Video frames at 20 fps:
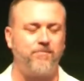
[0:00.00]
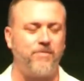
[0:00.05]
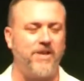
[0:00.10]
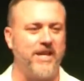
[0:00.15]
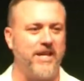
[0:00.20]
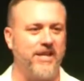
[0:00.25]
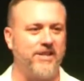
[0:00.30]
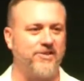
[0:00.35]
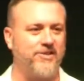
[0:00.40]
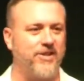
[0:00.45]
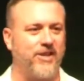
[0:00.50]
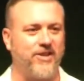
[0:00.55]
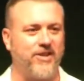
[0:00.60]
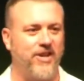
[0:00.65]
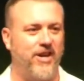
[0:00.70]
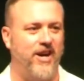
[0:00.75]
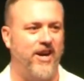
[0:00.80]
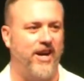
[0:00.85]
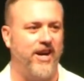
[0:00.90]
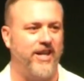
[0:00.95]
is the
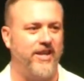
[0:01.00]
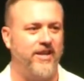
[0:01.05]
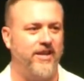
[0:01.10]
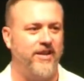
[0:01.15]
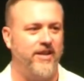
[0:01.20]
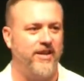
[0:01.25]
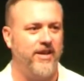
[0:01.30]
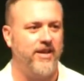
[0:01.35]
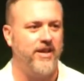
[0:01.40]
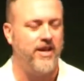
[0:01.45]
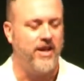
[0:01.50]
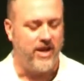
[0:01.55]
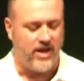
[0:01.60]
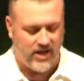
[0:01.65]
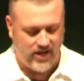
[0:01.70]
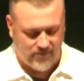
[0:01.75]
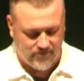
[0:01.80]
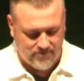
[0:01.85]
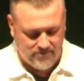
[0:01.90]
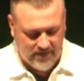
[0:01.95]
God
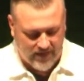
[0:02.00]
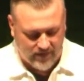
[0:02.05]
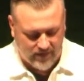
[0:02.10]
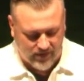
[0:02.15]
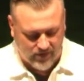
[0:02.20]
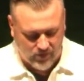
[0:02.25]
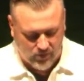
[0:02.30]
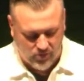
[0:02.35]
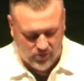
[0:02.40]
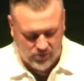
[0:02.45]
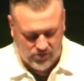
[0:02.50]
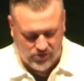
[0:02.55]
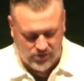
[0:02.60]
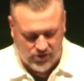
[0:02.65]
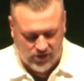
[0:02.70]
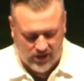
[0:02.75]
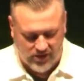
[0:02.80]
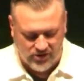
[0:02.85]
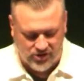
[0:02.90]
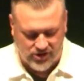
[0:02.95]
of miracles.
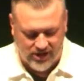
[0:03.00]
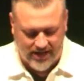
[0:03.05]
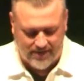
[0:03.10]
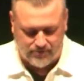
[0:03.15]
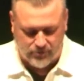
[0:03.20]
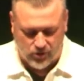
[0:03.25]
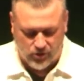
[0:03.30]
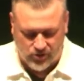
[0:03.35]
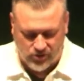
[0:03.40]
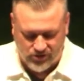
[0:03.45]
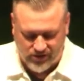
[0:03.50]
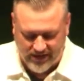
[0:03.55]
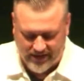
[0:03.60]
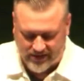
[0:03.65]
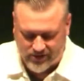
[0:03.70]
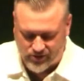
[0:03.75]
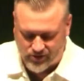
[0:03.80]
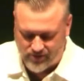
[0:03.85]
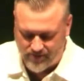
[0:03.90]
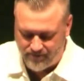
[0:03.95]
John chapter
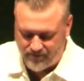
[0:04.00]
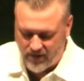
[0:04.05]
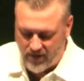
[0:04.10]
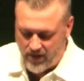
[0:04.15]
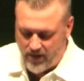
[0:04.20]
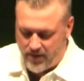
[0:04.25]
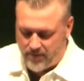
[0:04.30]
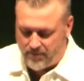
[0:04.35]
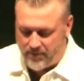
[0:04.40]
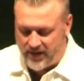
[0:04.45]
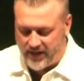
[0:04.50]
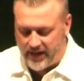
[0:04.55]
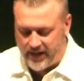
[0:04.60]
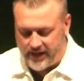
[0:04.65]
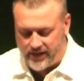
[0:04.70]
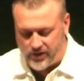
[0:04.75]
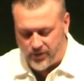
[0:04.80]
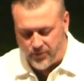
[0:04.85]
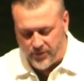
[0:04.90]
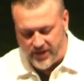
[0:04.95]
6,
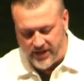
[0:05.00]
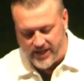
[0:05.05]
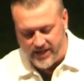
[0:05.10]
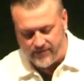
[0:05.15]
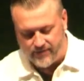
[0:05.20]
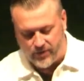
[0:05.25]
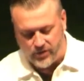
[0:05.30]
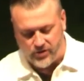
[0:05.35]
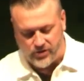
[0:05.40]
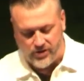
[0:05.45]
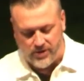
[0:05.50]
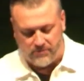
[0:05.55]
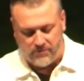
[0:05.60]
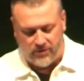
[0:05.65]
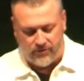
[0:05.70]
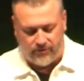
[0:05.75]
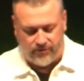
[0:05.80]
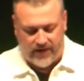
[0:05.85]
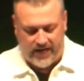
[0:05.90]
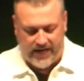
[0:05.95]
beginning to read at verse number
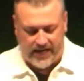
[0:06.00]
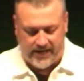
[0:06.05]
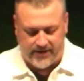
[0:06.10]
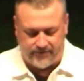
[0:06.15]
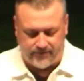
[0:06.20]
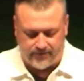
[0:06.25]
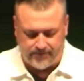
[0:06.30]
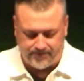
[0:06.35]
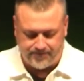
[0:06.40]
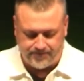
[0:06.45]
5,